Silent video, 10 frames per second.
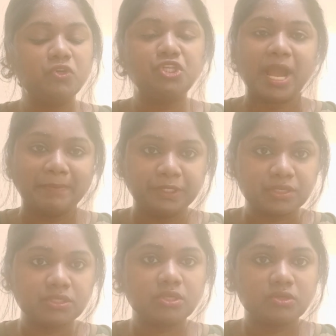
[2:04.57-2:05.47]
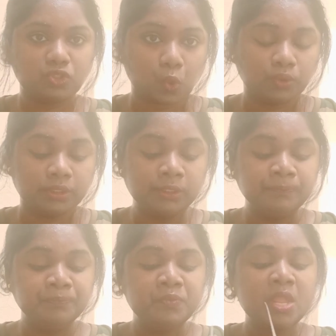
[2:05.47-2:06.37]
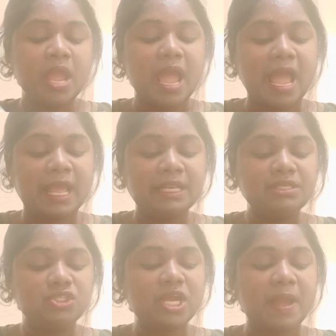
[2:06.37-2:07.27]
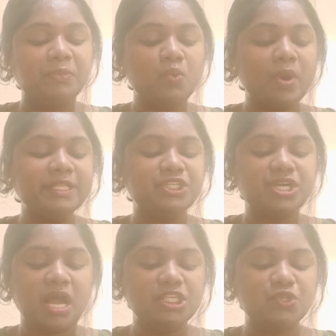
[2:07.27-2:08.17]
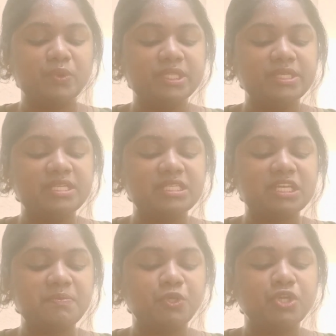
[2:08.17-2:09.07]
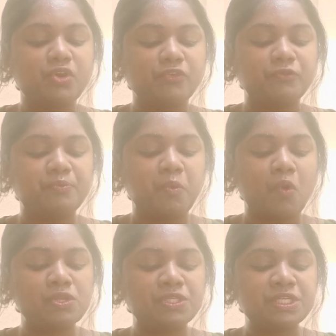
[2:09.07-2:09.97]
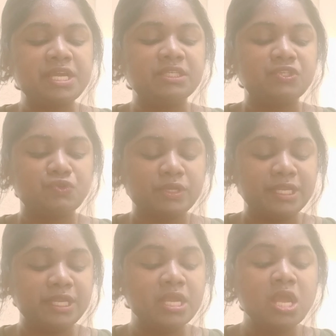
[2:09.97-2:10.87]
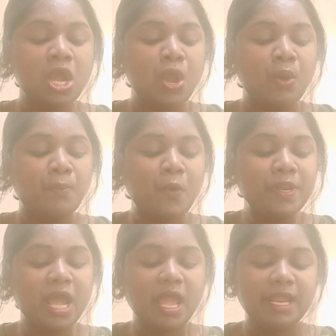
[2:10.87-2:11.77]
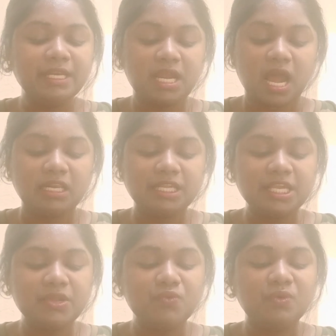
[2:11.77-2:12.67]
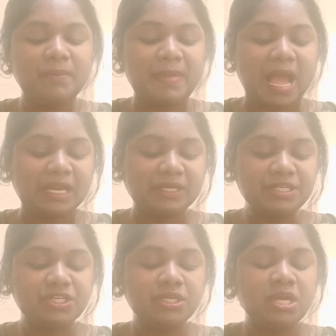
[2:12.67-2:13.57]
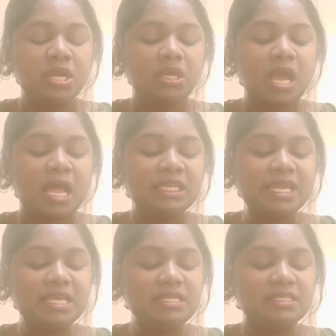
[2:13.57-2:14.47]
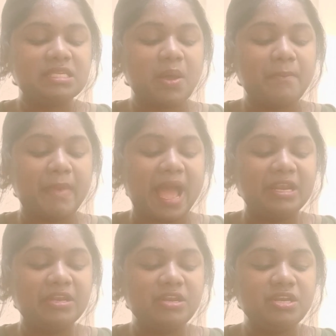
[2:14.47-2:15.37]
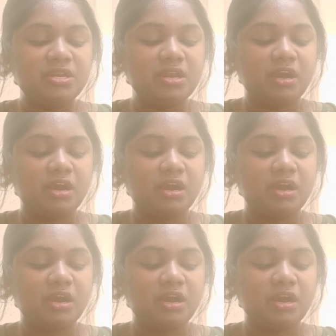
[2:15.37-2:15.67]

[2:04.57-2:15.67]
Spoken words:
chapters total, and chapter 1 starts with the description of Portia tree. Punna and Kali were married. Kali is a man